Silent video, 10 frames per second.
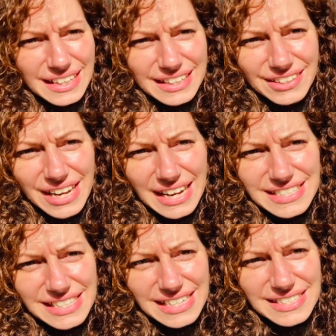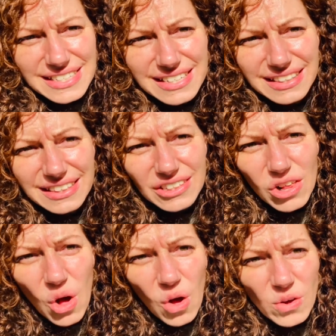there. I slit
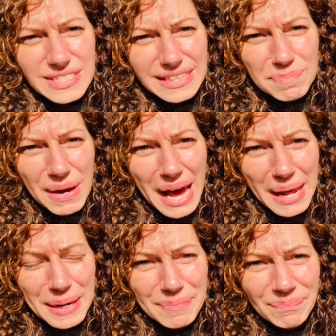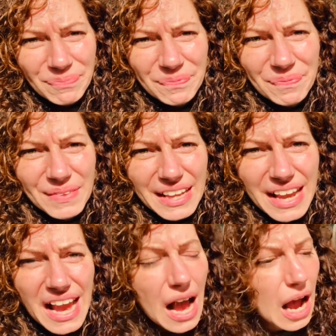little holes at the bottom
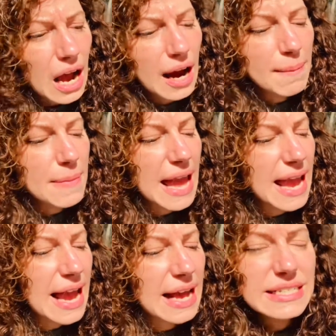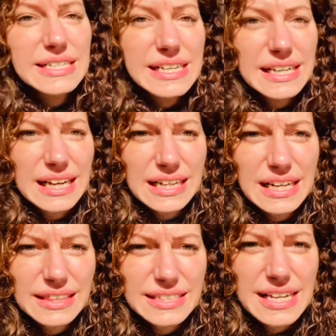and
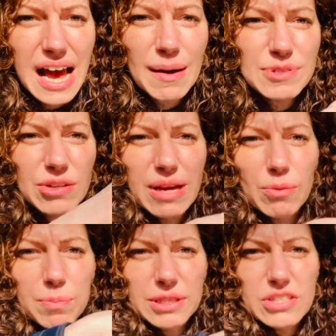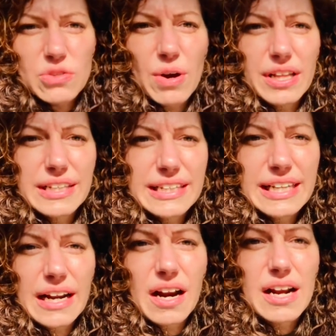cut the top so that we'll put the soil in
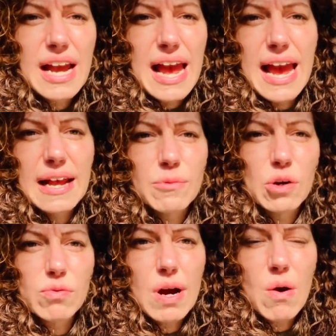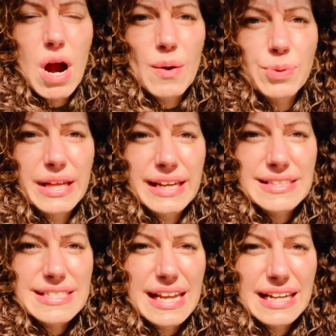here and we'll grow our
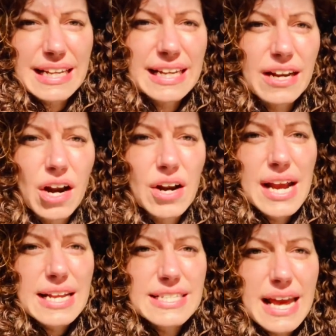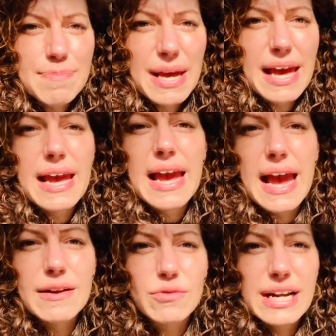plants in here, tape it,
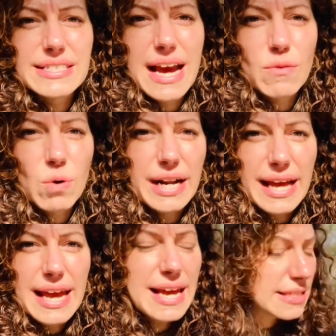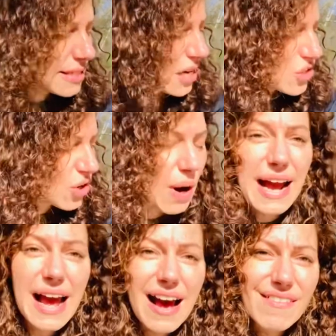and write down what it is. So
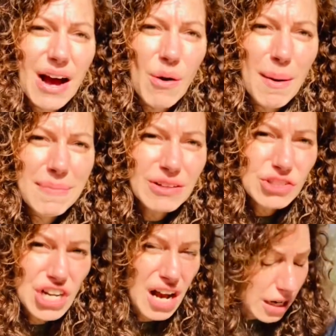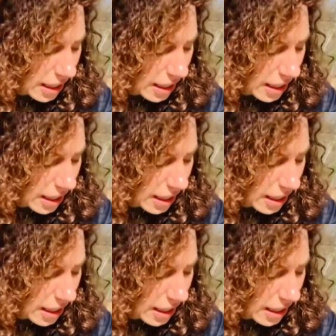I have out a milk jug.